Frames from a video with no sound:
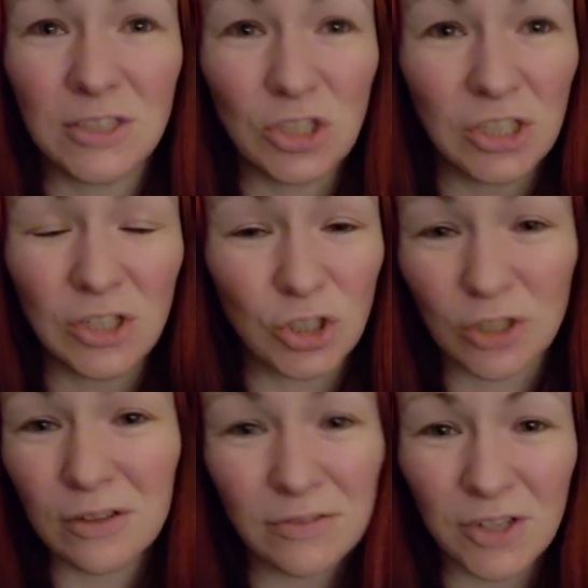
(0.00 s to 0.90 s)
and she
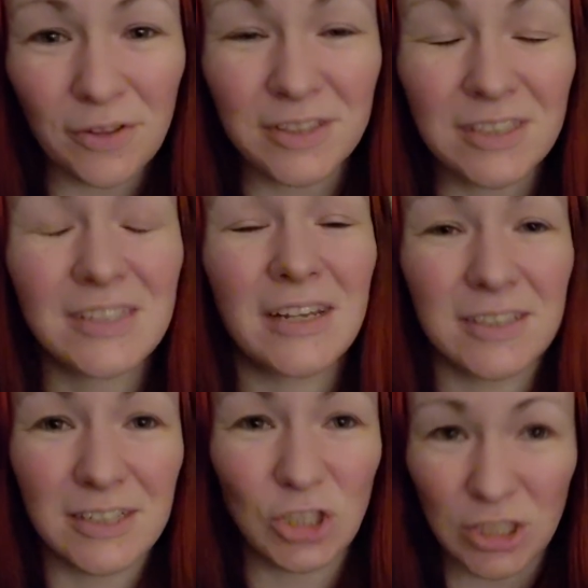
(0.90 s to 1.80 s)
deserves all the
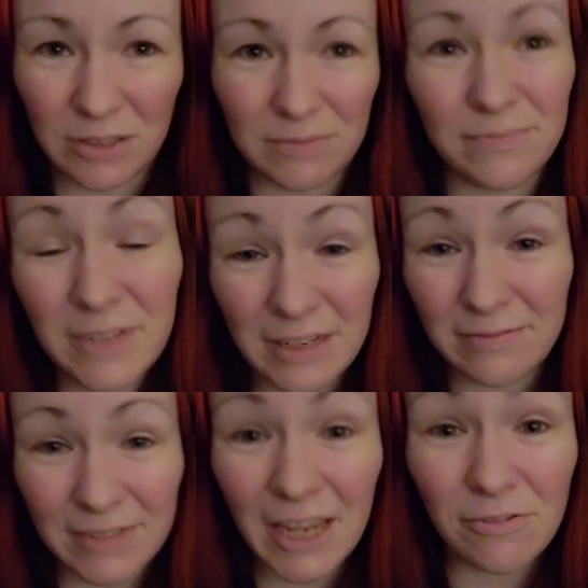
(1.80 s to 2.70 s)
success that she
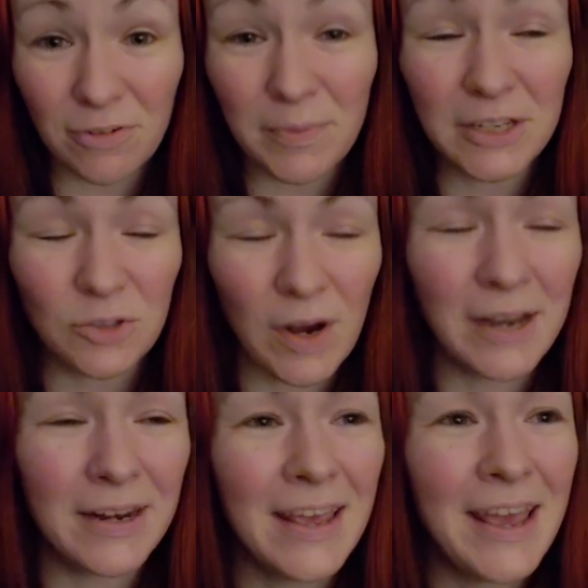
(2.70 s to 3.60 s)
can get from this, right?